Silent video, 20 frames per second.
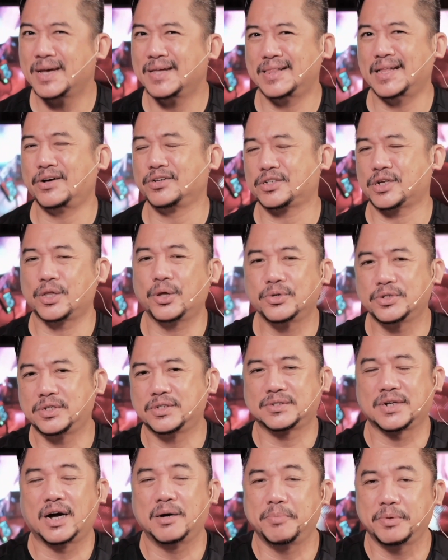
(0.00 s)
Now, its
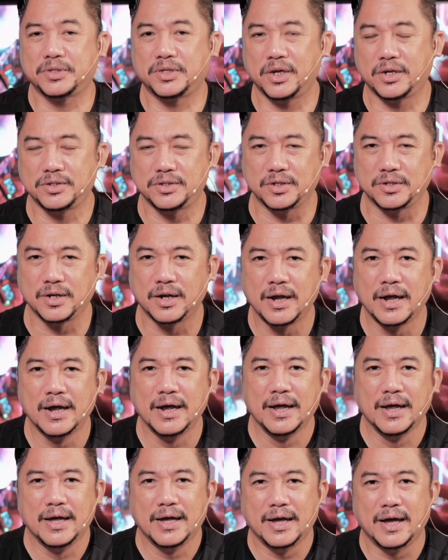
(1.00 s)
closest competition
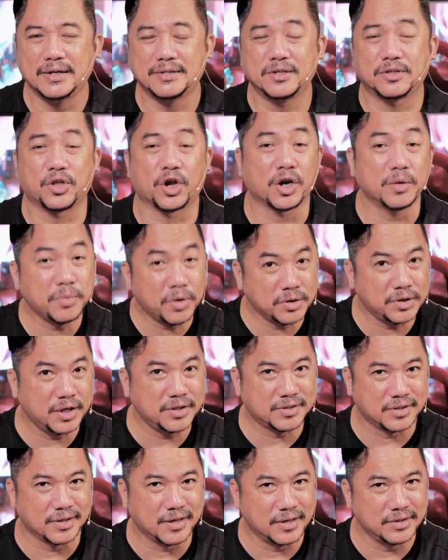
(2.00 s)
has a turbo
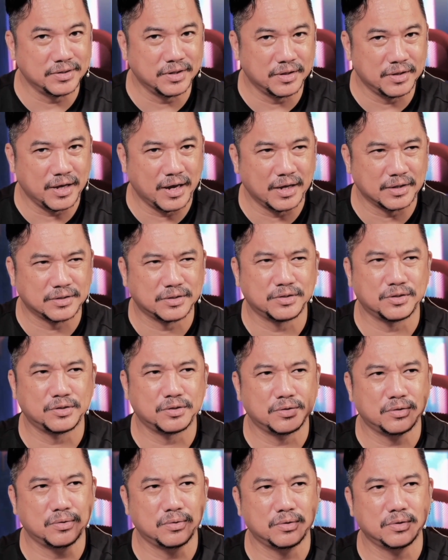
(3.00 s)
diesel engine that's
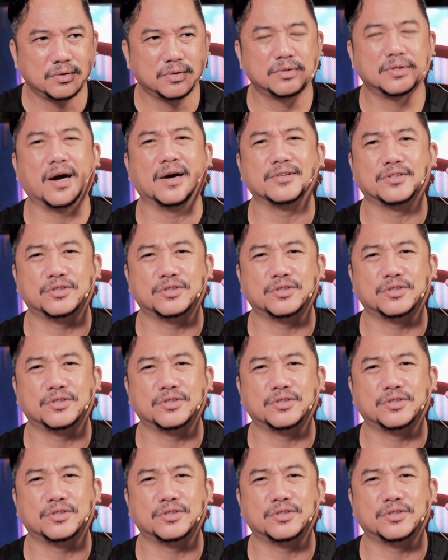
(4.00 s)
got